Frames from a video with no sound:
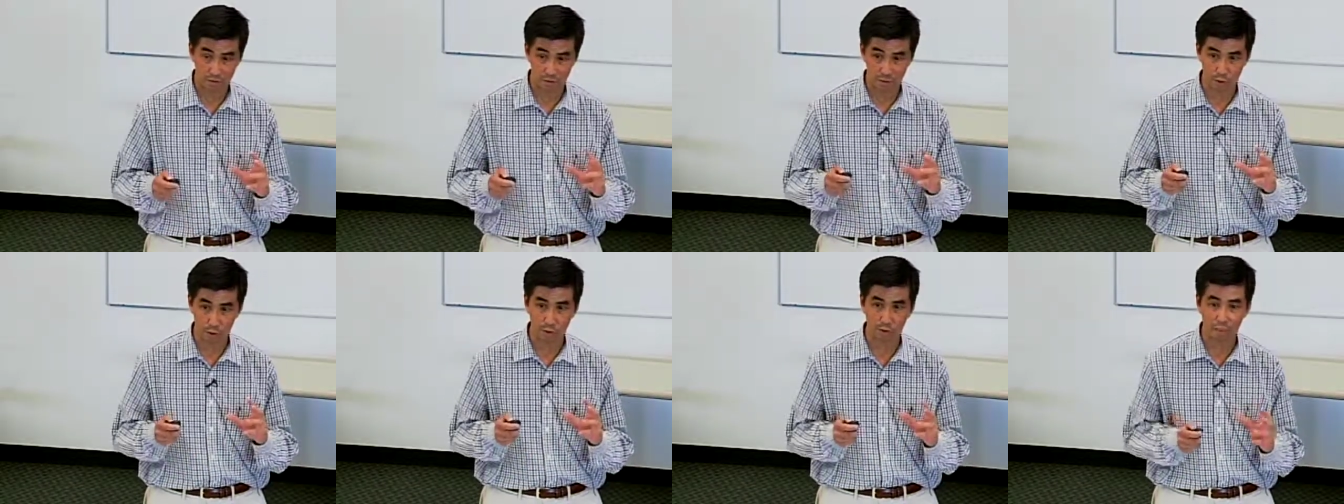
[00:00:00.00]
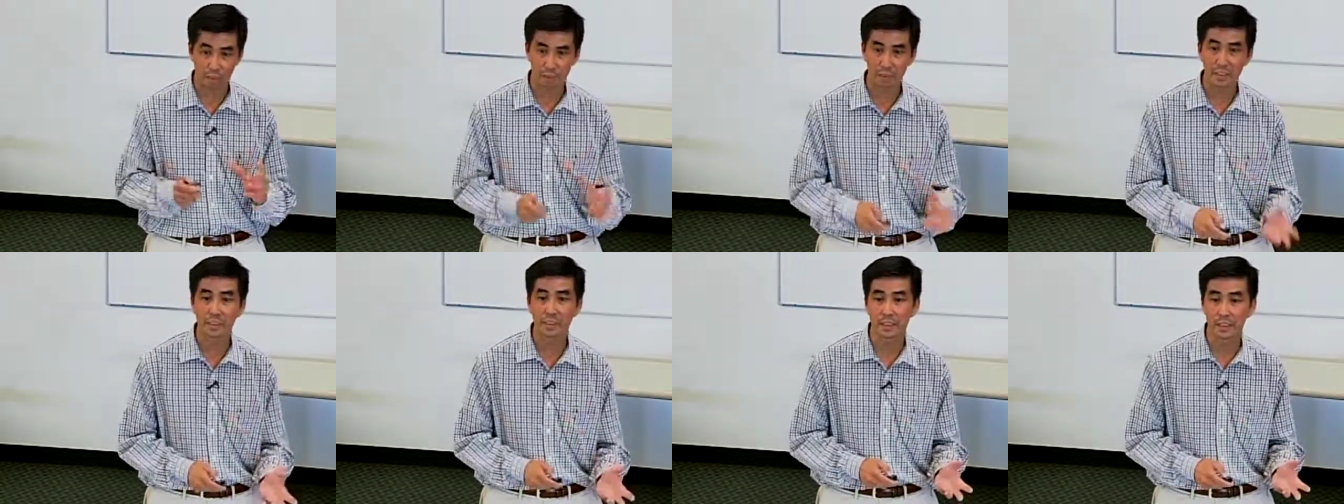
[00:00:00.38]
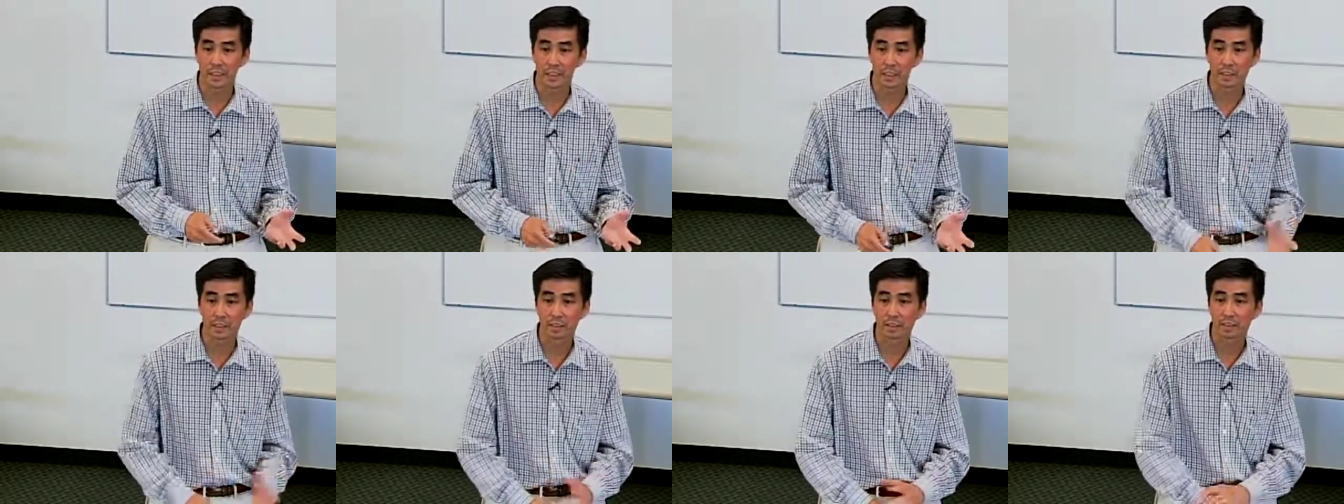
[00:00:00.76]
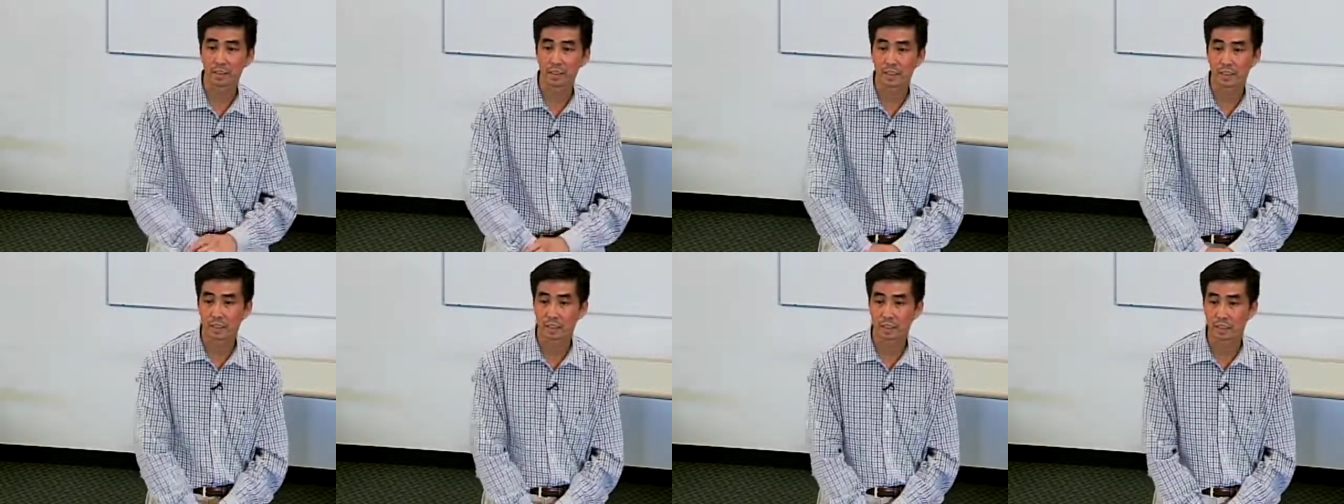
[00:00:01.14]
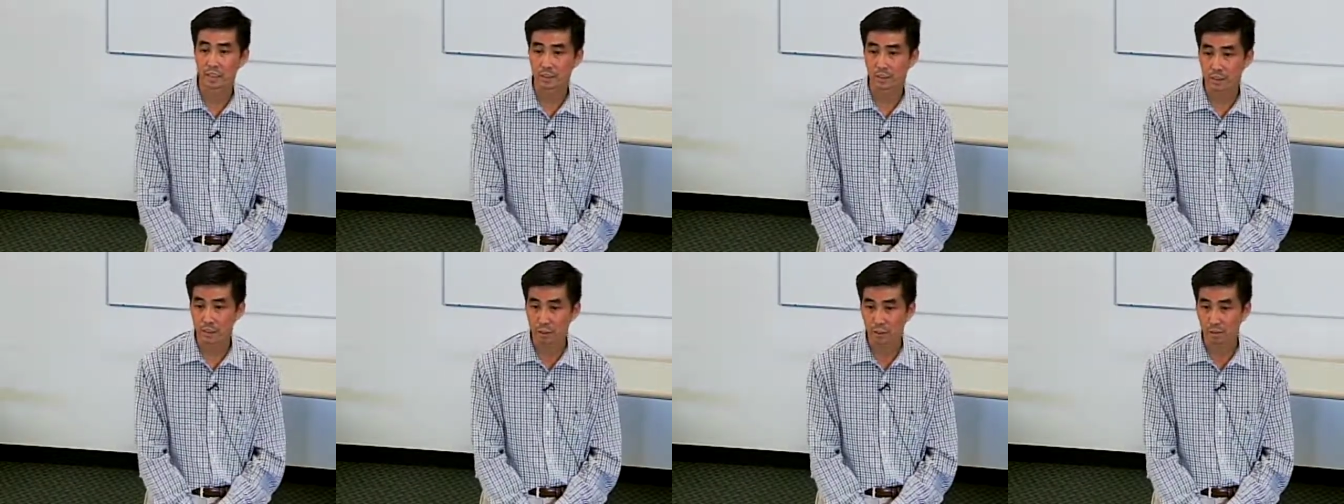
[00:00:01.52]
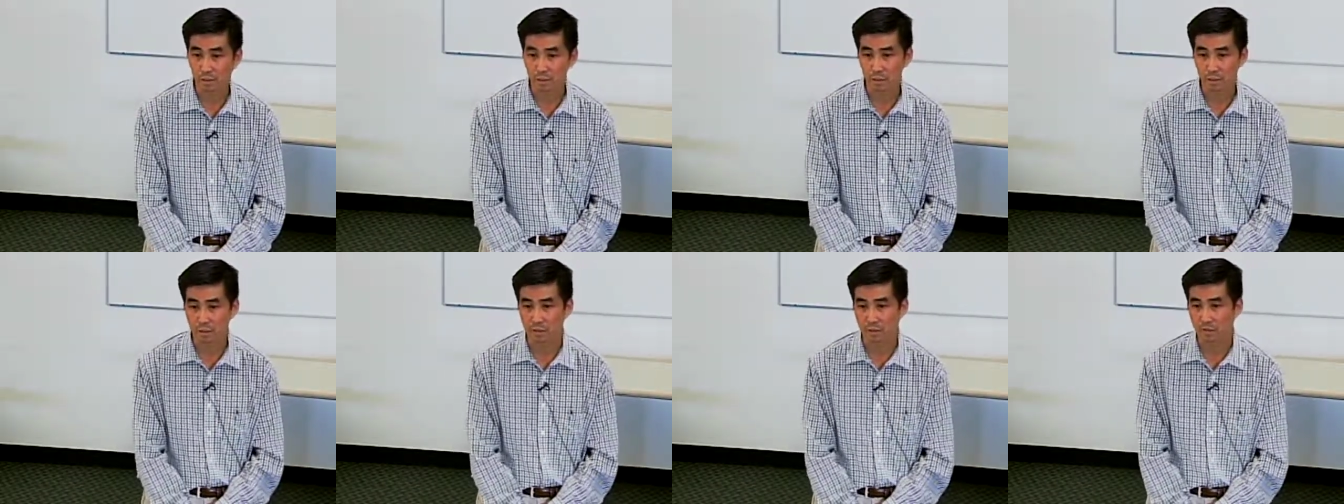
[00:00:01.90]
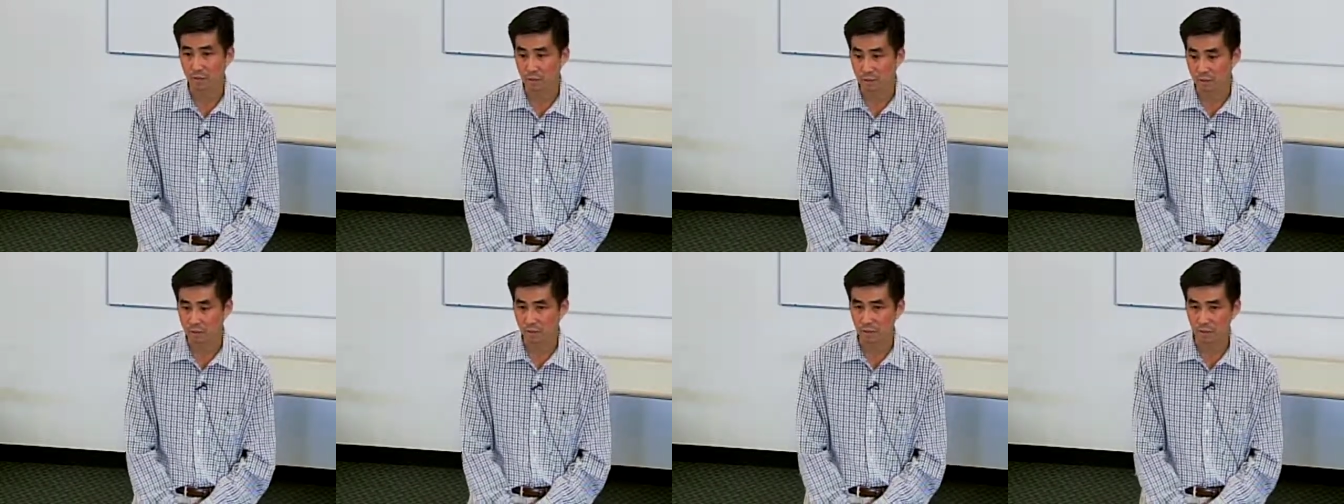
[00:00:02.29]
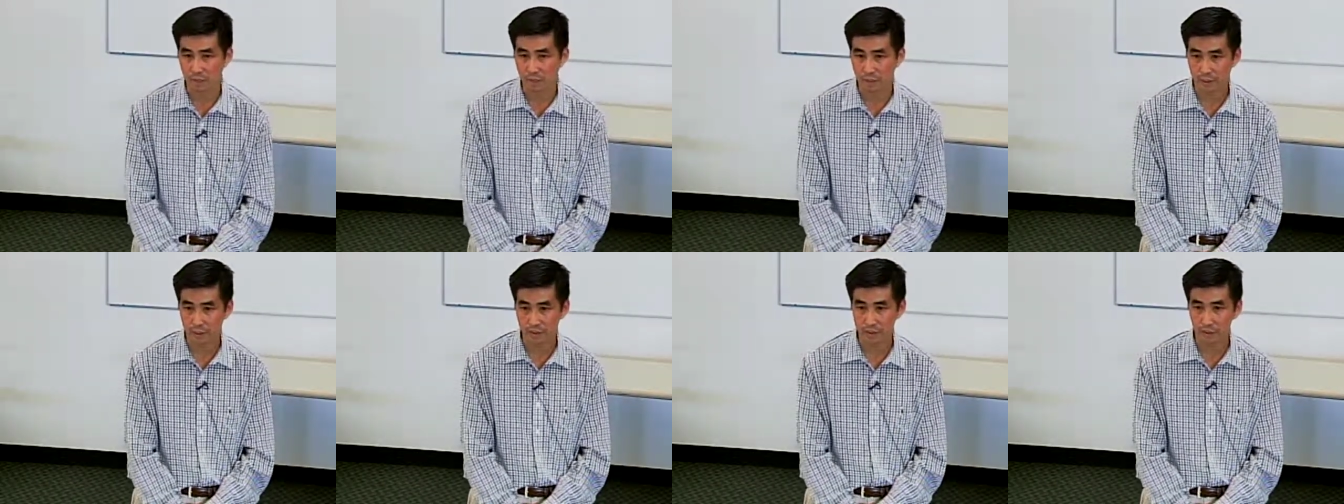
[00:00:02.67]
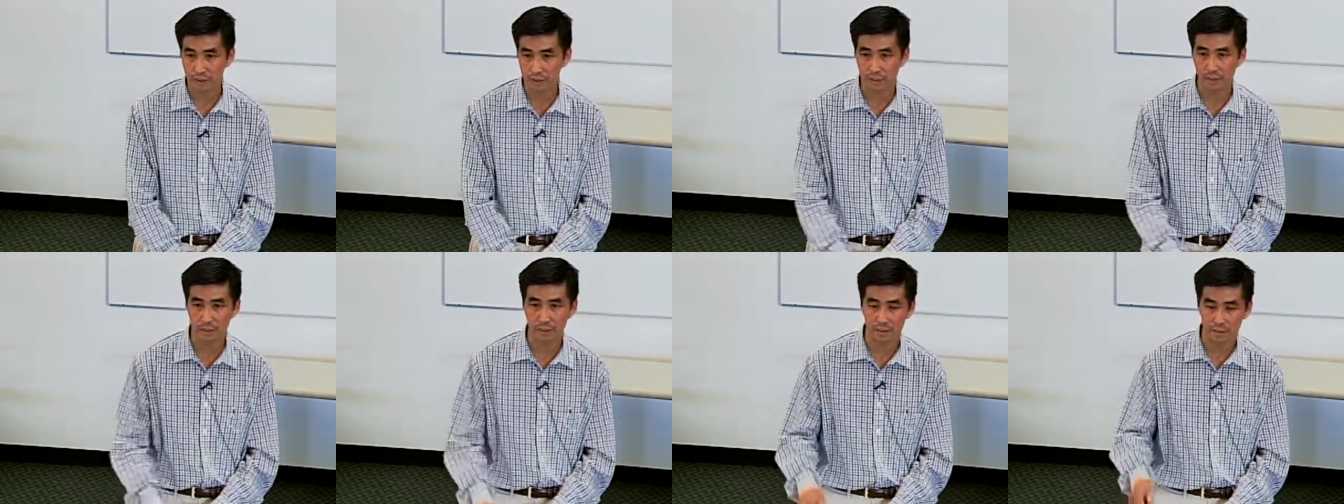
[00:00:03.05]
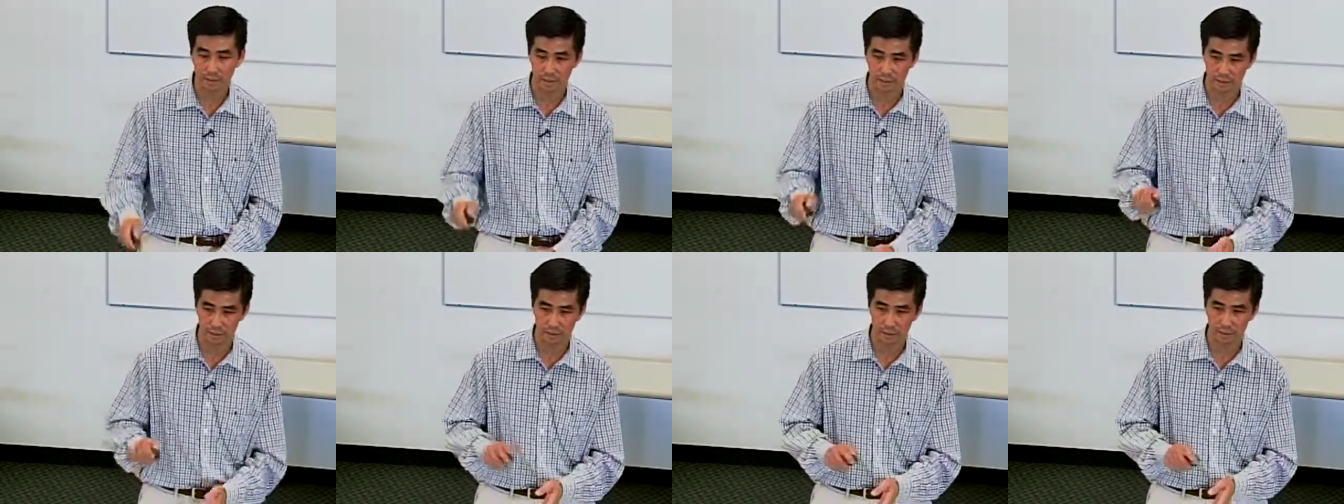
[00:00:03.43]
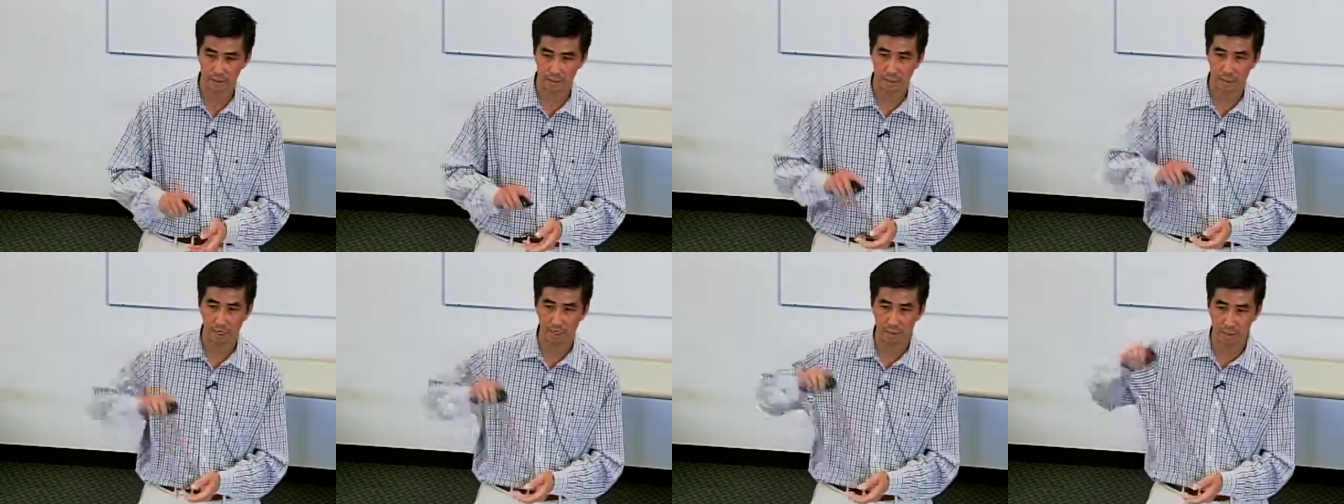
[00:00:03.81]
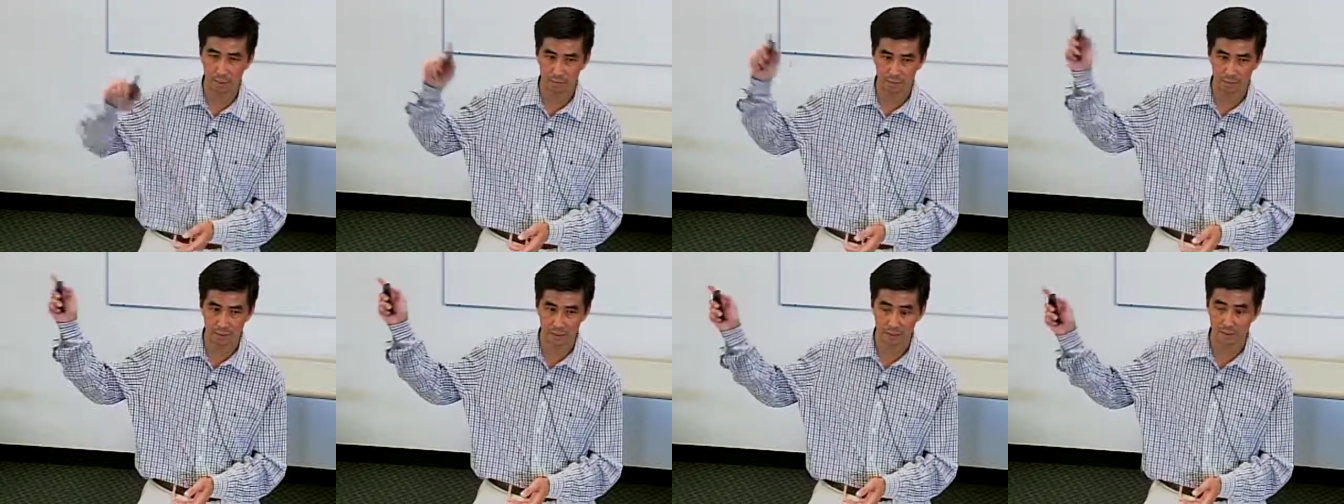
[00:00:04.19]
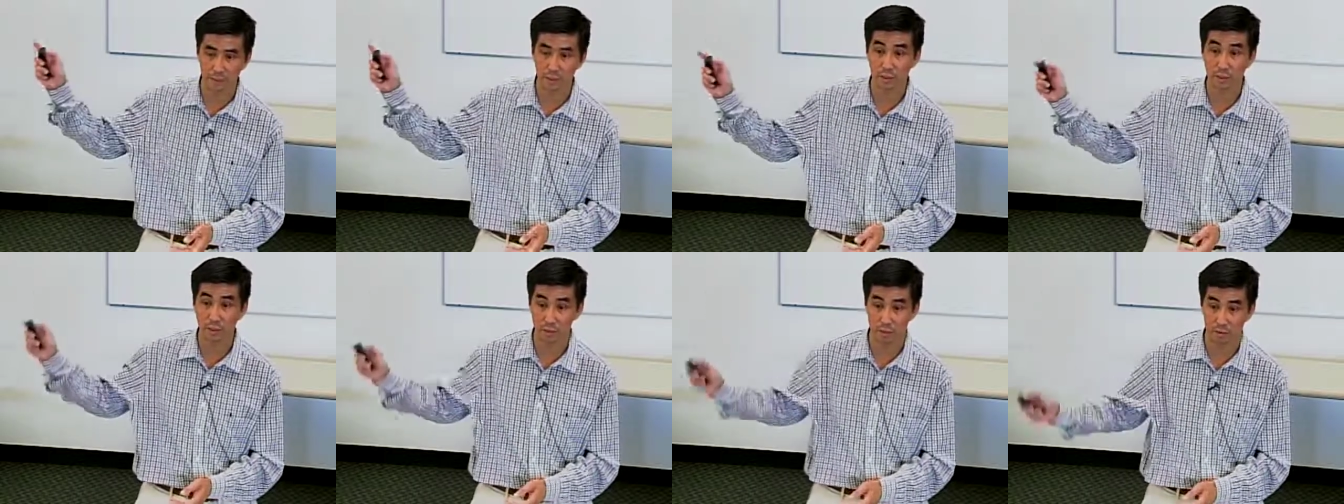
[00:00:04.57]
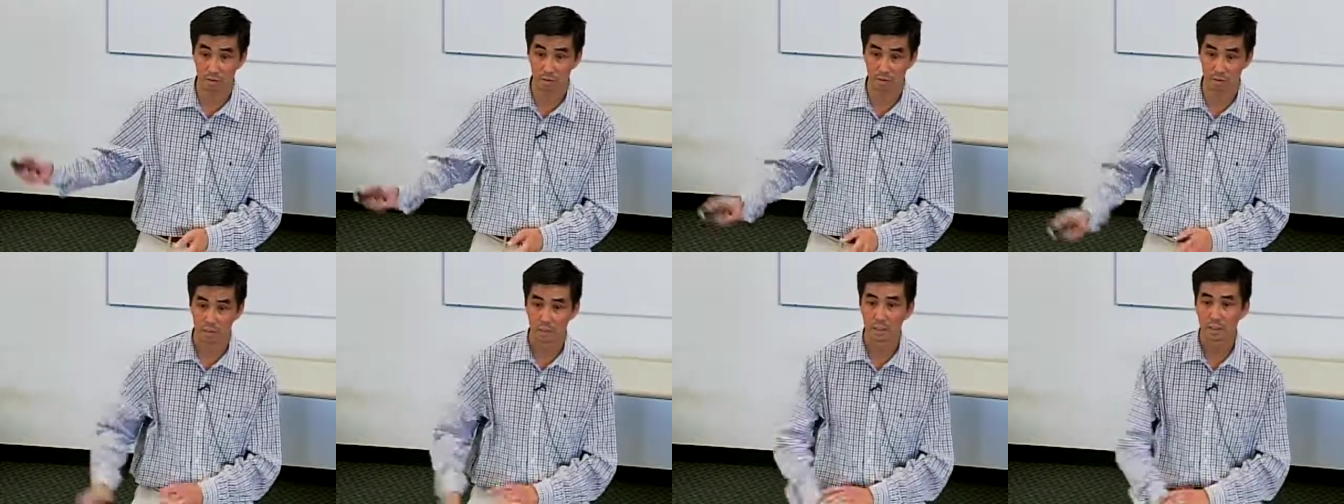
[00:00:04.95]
you don't want to miss it, so I, I, think there should be a low threshold to screen since, since the outcomes can be so,